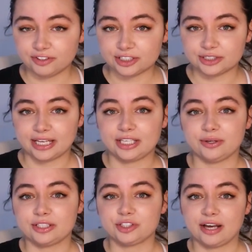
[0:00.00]
servers so that
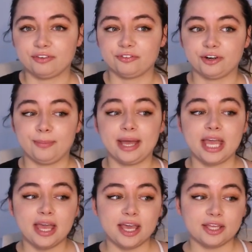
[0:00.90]
you can travel from
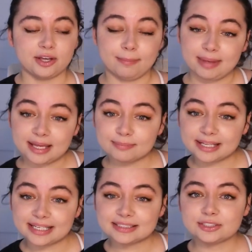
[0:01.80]
a main
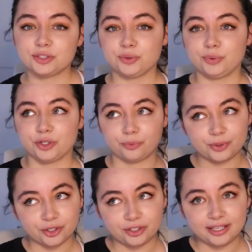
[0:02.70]
place to your
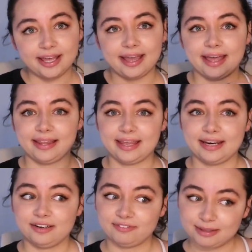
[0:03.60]
world and
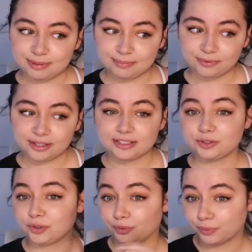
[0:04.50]
then invite people
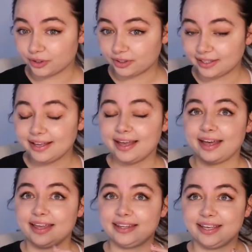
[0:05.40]
into your world
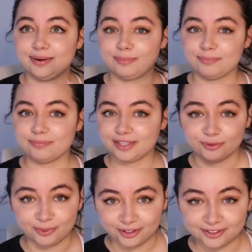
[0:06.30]
and then save
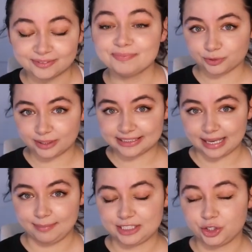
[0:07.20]
your world. It was
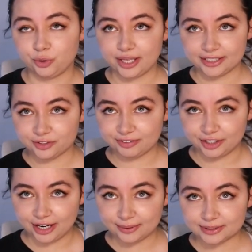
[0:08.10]
a bit annoying to
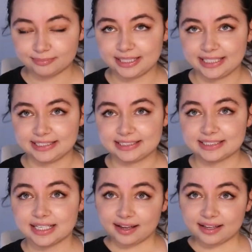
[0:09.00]
figure out because